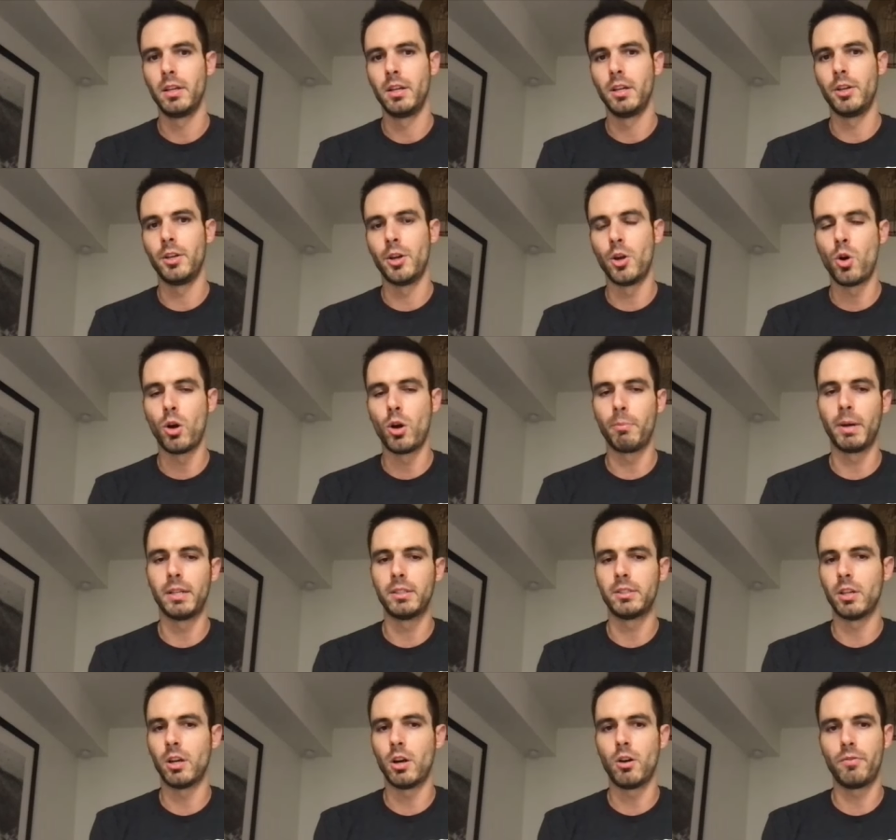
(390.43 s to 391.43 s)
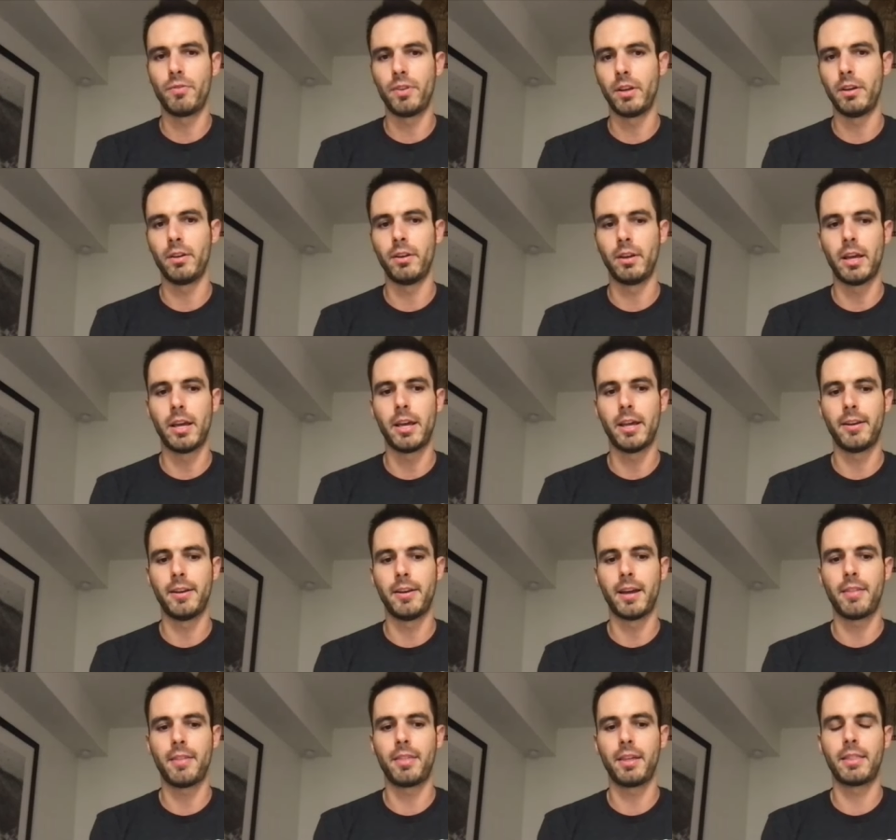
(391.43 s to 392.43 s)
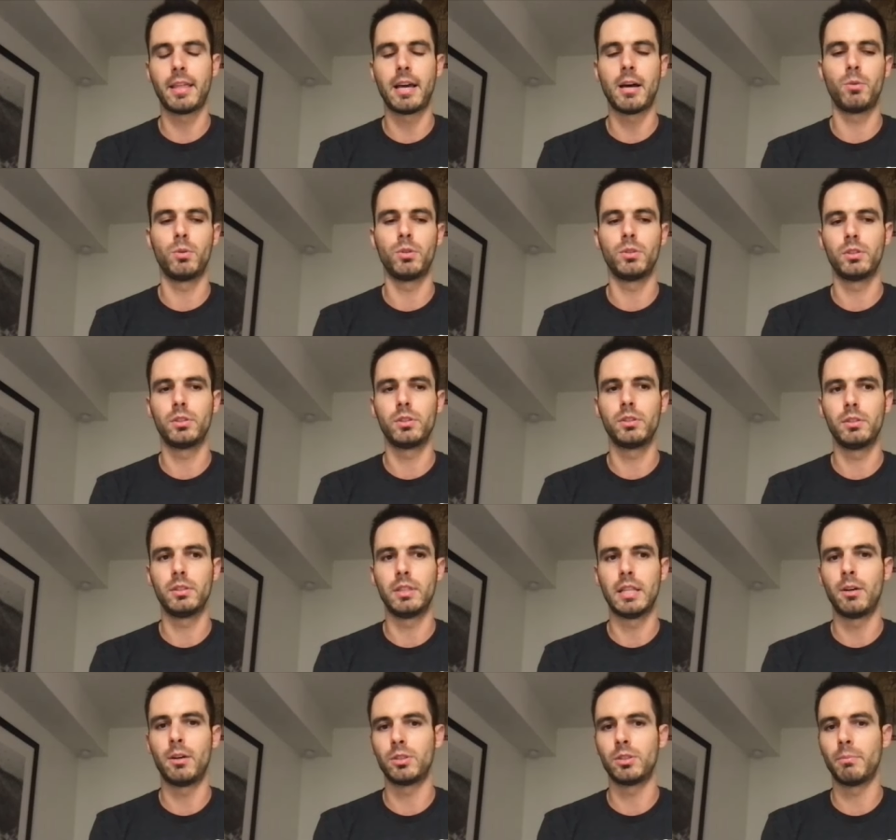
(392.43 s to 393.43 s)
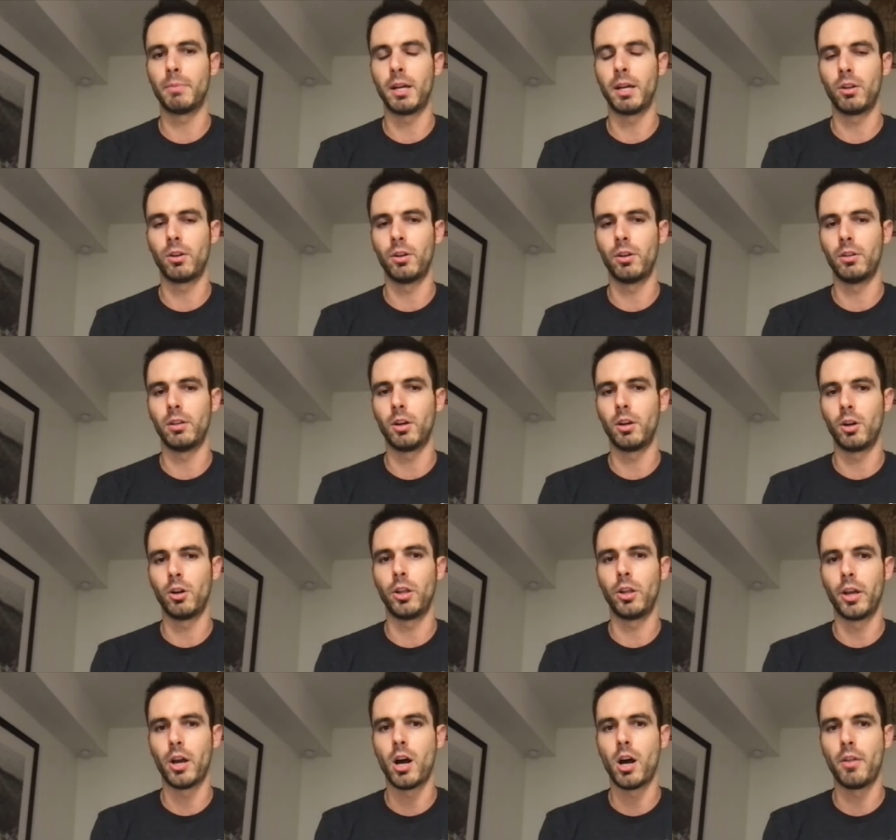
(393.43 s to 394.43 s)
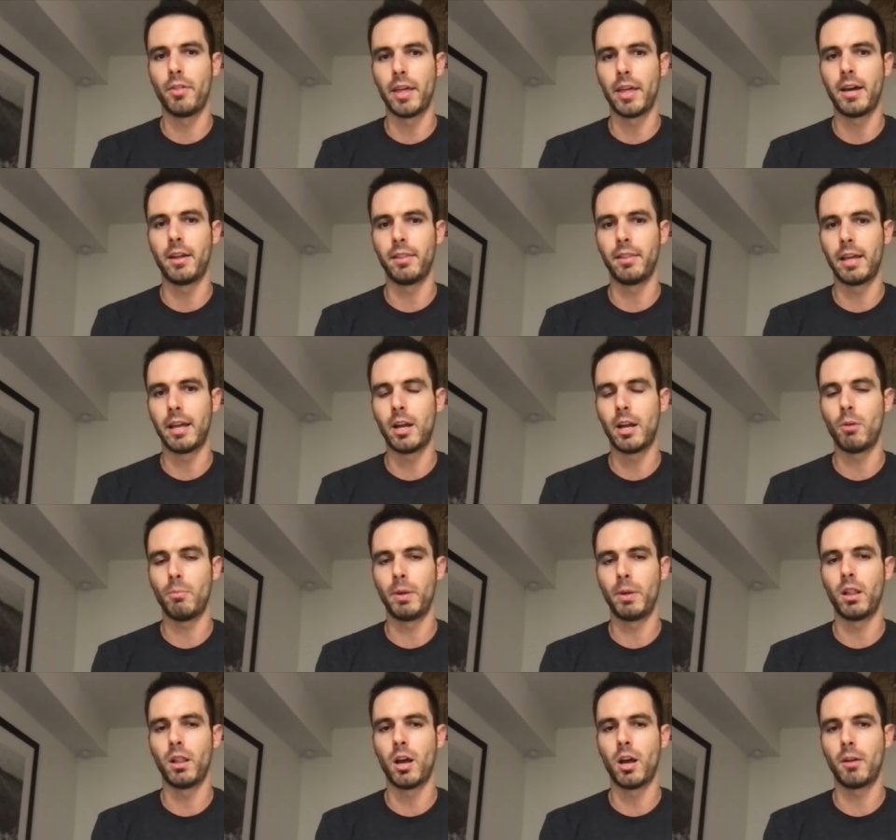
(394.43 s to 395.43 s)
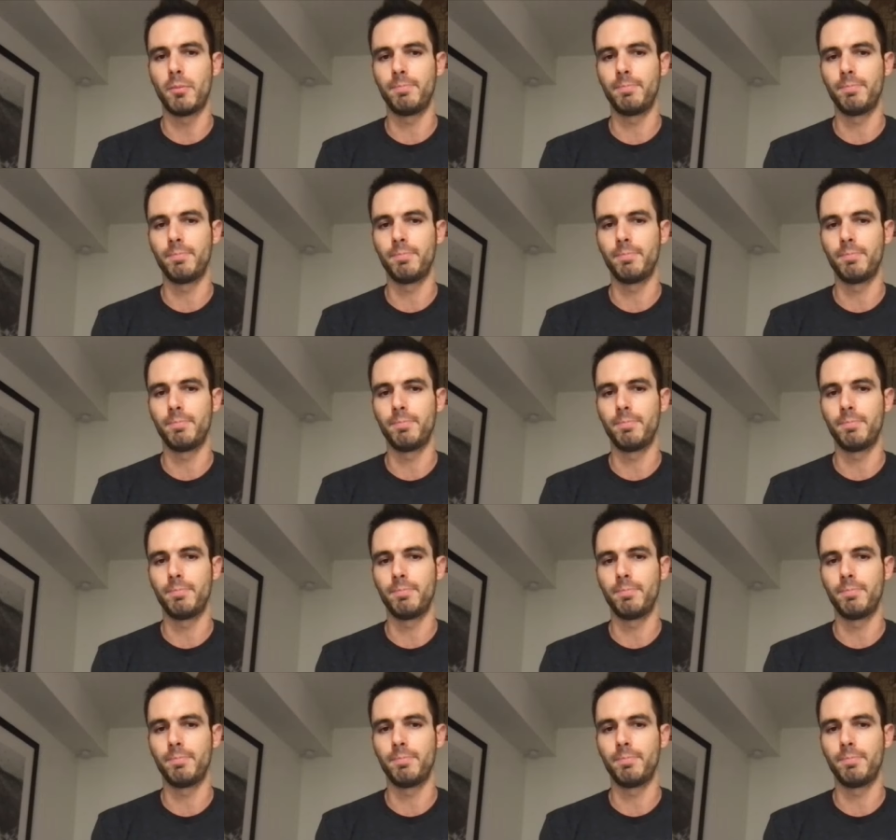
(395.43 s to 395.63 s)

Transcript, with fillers: knowing myself, and and I think that was that was something I learned early on that that helped me a lot.